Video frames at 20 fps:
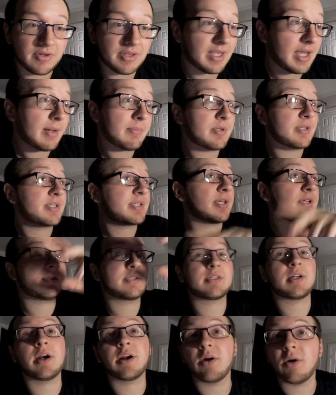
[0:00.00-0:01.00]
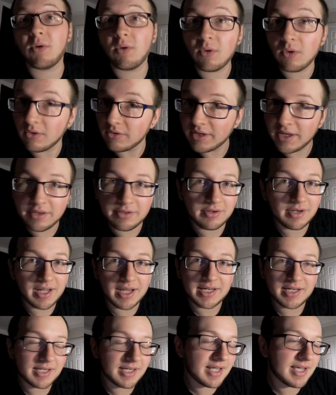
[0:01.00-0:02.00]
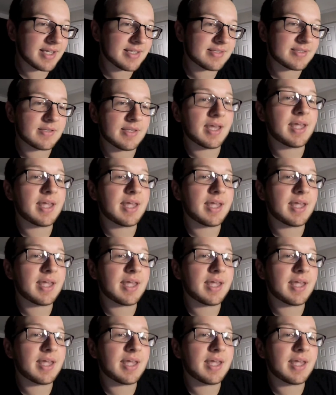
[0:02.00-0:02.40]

and then I'm just going to start a whole another 90 days.